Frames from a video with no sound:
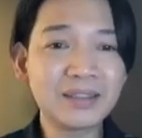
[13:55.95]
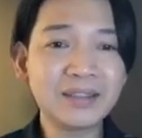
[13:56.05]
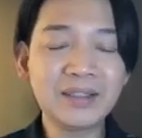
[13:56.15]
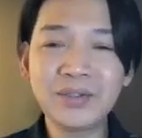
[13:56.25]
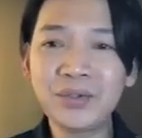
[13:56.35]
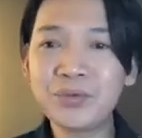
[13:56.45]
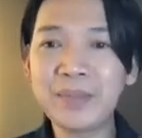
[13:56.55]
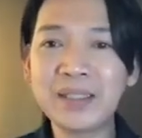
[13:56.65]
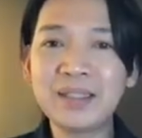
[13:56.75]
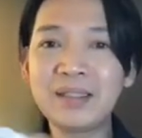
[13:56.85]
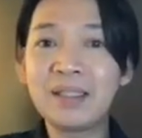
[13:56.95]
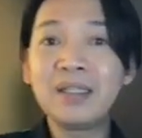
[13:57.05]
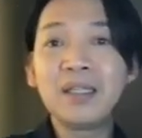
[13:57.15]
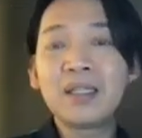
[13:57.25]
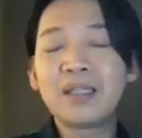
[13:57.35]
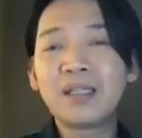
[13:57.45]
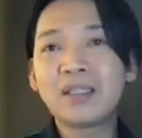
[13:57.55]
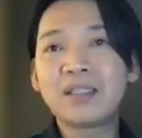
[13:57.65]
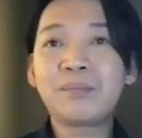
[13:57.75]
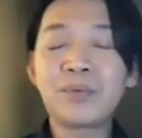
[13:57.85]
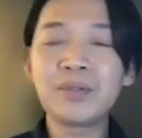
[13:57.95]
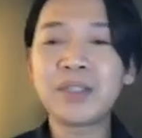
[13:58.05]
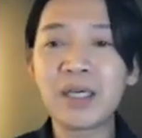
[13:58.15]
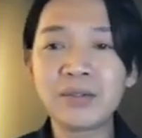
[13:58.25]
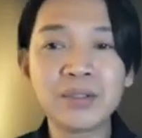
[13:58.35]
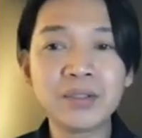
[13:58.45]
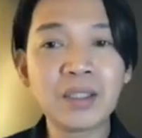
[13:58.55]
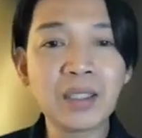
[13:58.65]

you omitted the pronoun